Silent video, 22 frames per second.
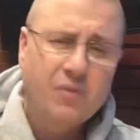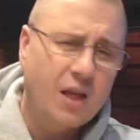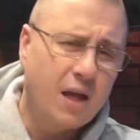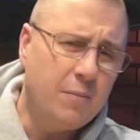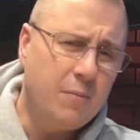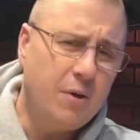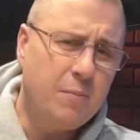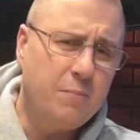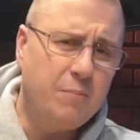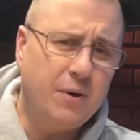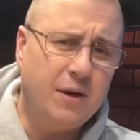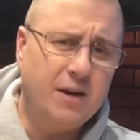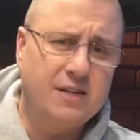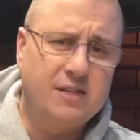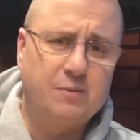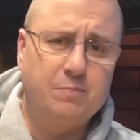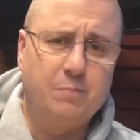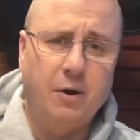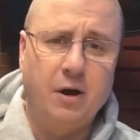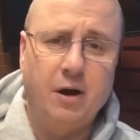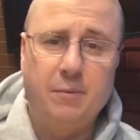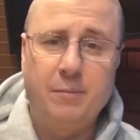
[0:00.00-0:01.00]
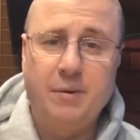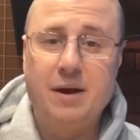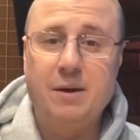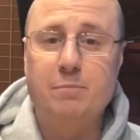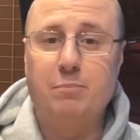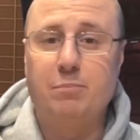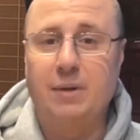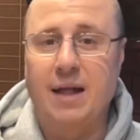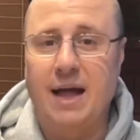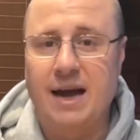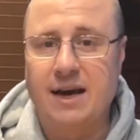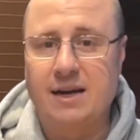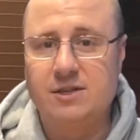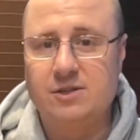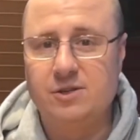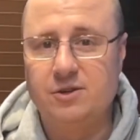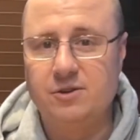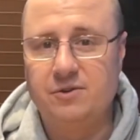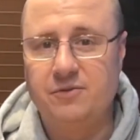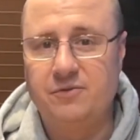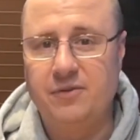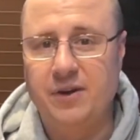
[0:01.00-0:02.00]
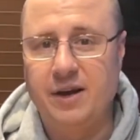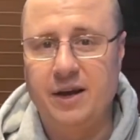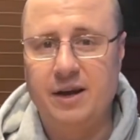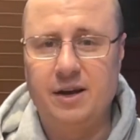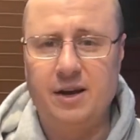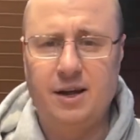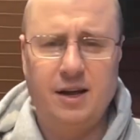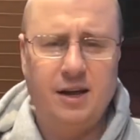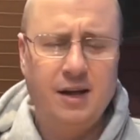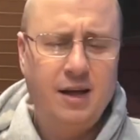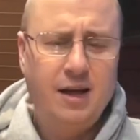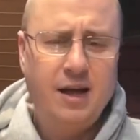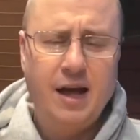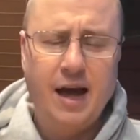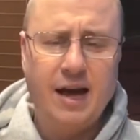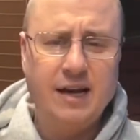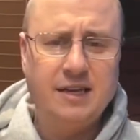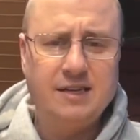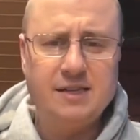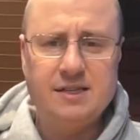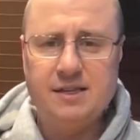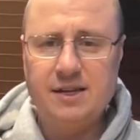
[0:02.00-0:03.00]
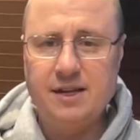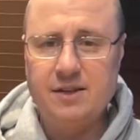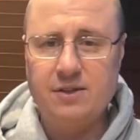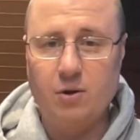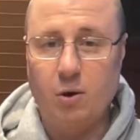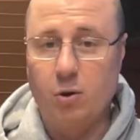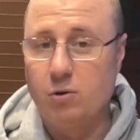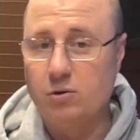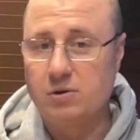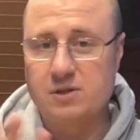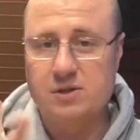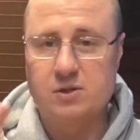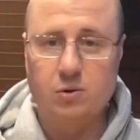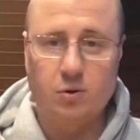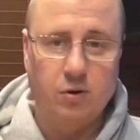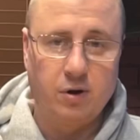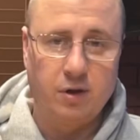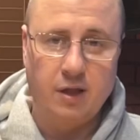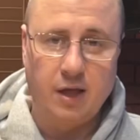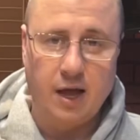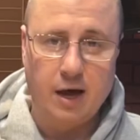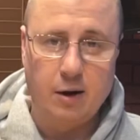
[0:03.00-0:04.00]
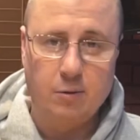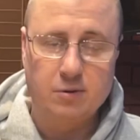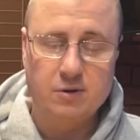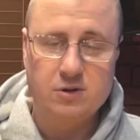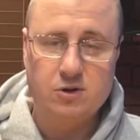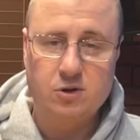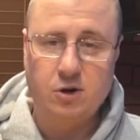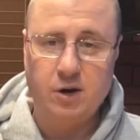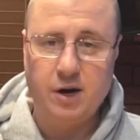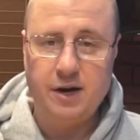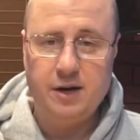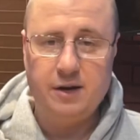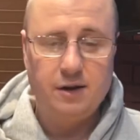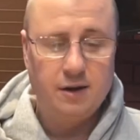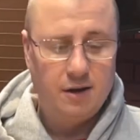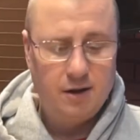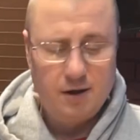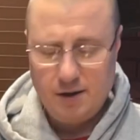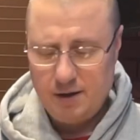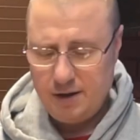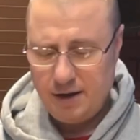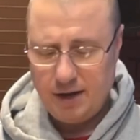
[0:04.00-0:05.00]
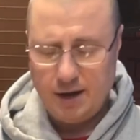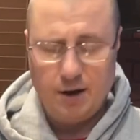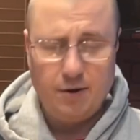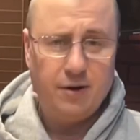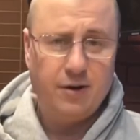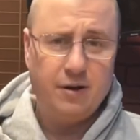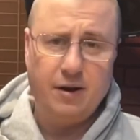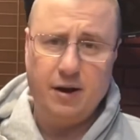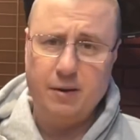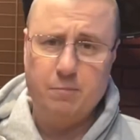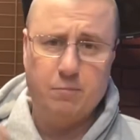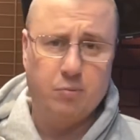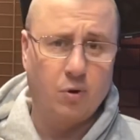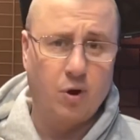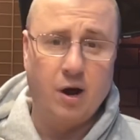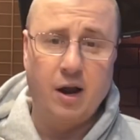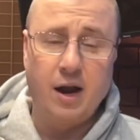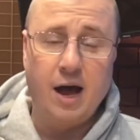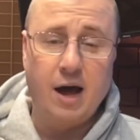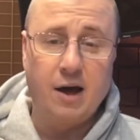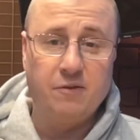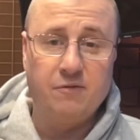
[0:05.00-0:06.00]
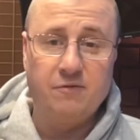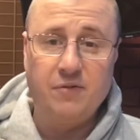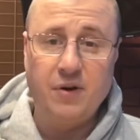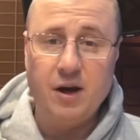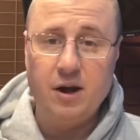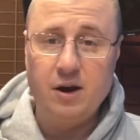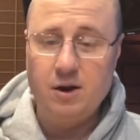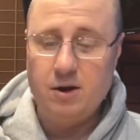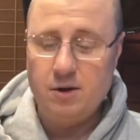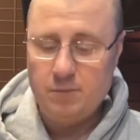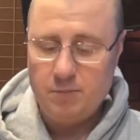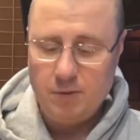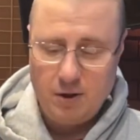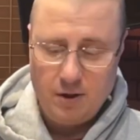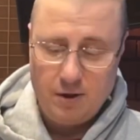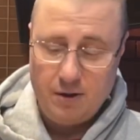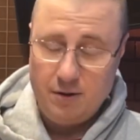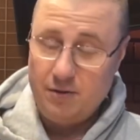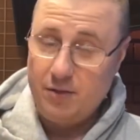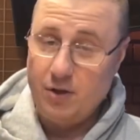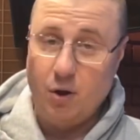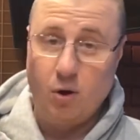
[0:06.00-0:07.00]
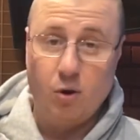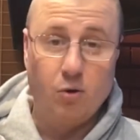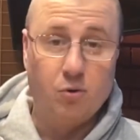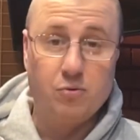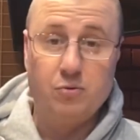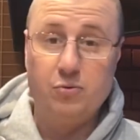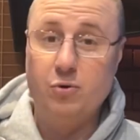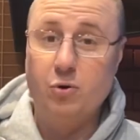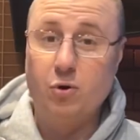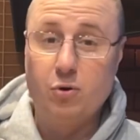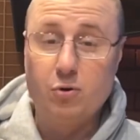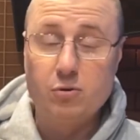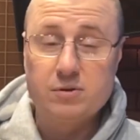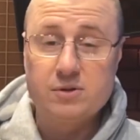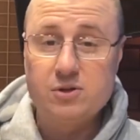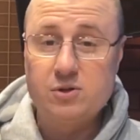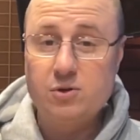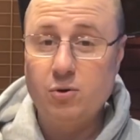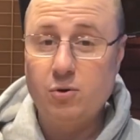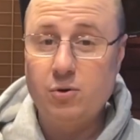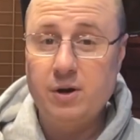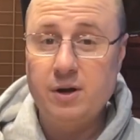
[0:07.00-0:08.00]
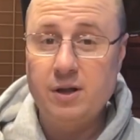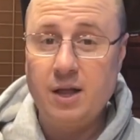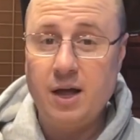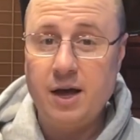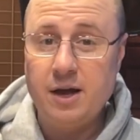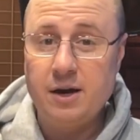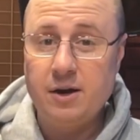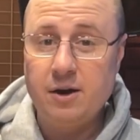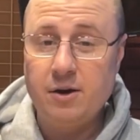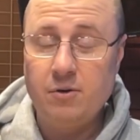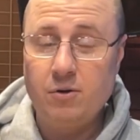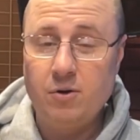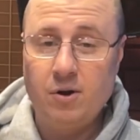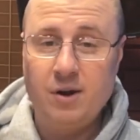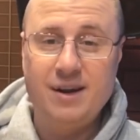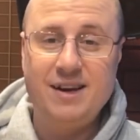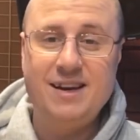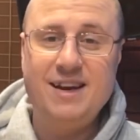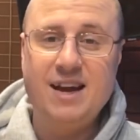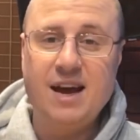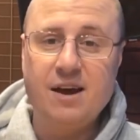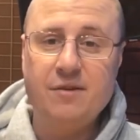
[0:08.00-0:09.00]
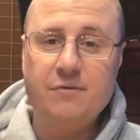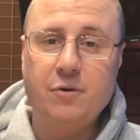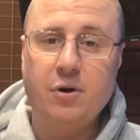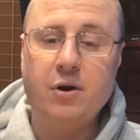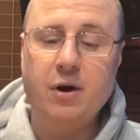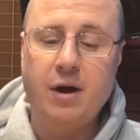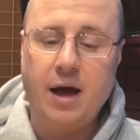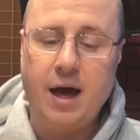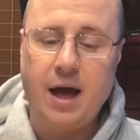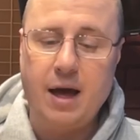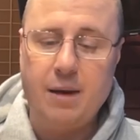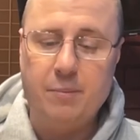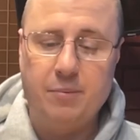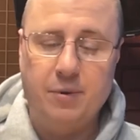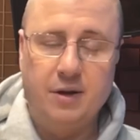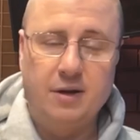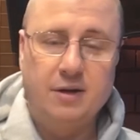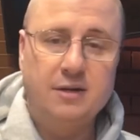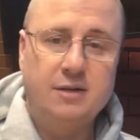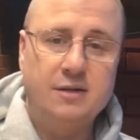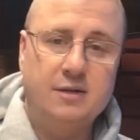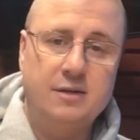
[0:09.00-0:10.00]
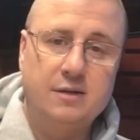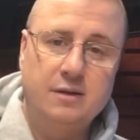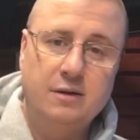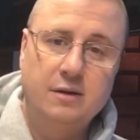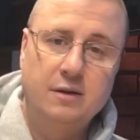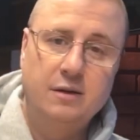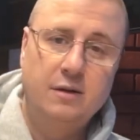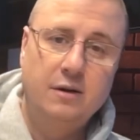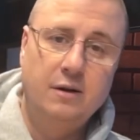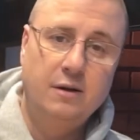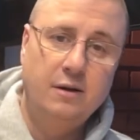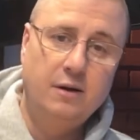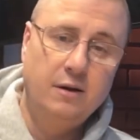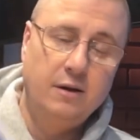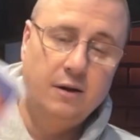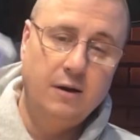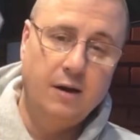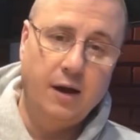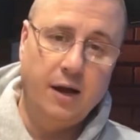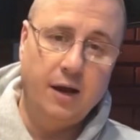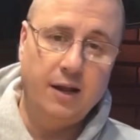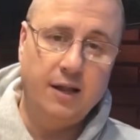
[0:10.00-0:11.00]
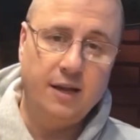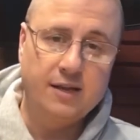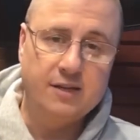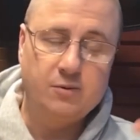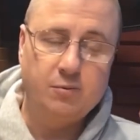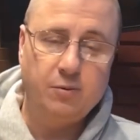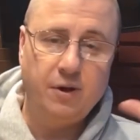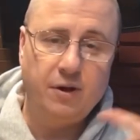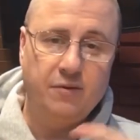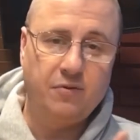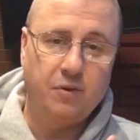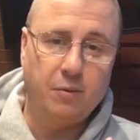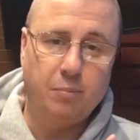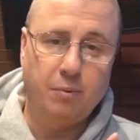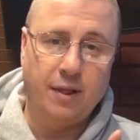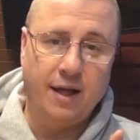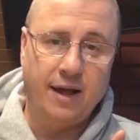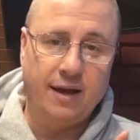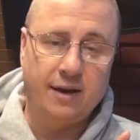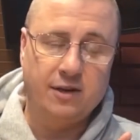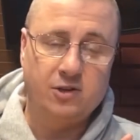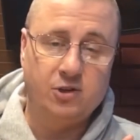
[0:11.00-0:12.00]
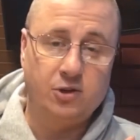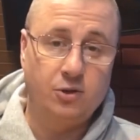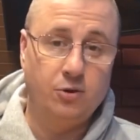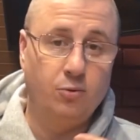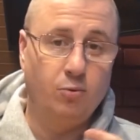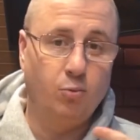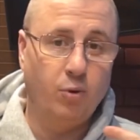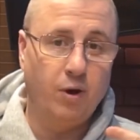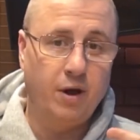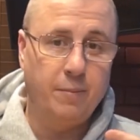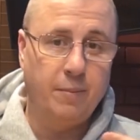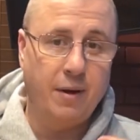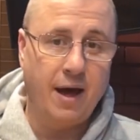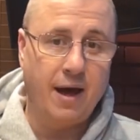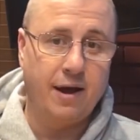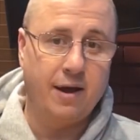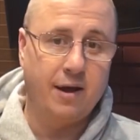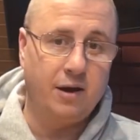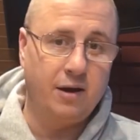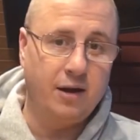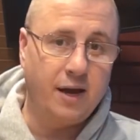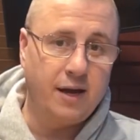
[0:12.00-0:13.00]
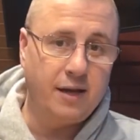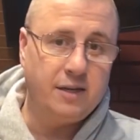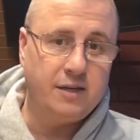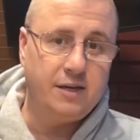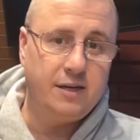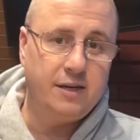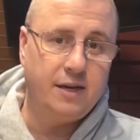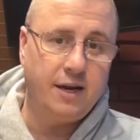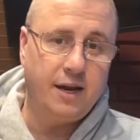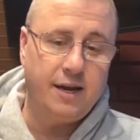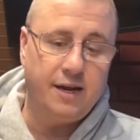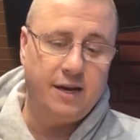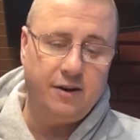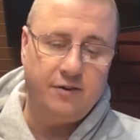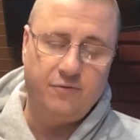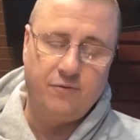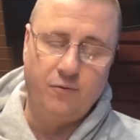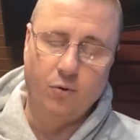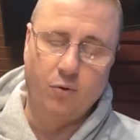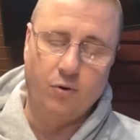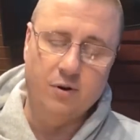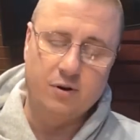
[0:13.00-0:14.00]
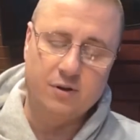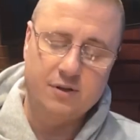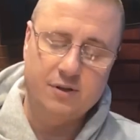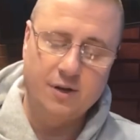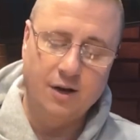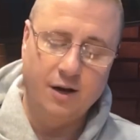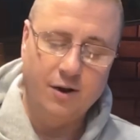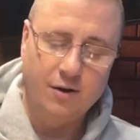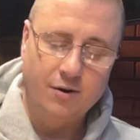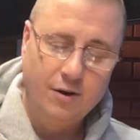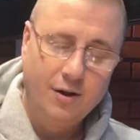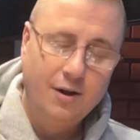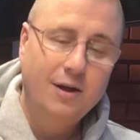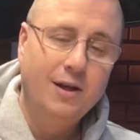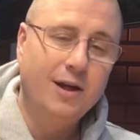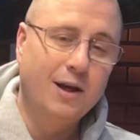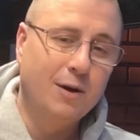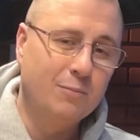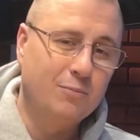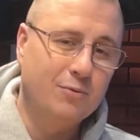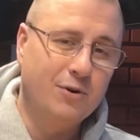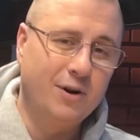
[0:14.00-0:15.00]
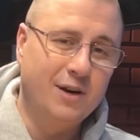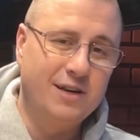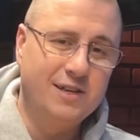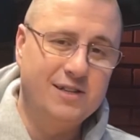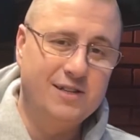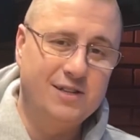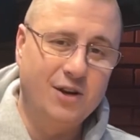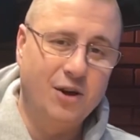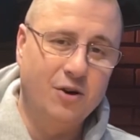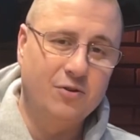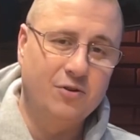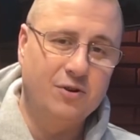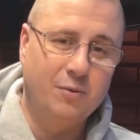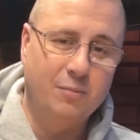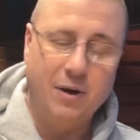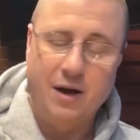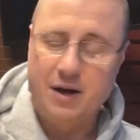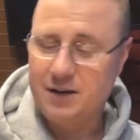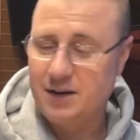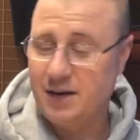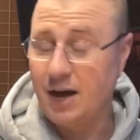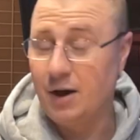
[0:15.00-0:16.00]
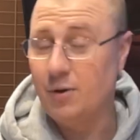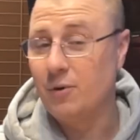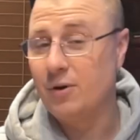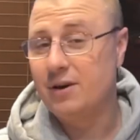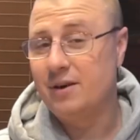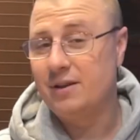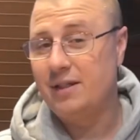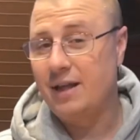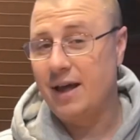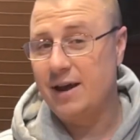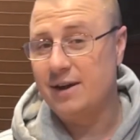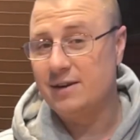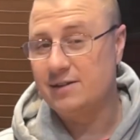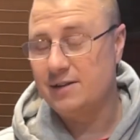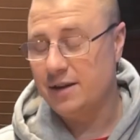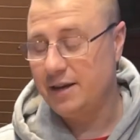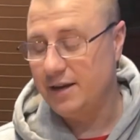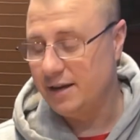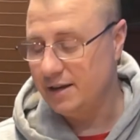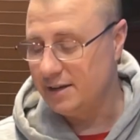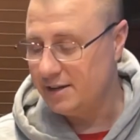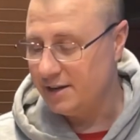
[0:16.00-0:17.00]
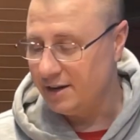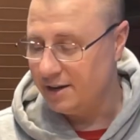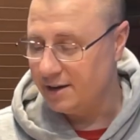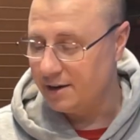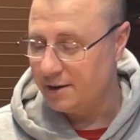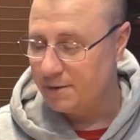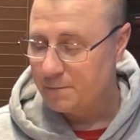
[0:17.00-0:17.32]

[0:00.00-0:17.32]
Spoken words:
I'm a big Spider-Man Black Suit fan. I just think the whole storyline was great. You know, it brought out Venom. The whole Knoll storyline going on never happens unless we have the Black Suit way back in 1984. So I'm pretty stoked about that one. Thanks again, Tina.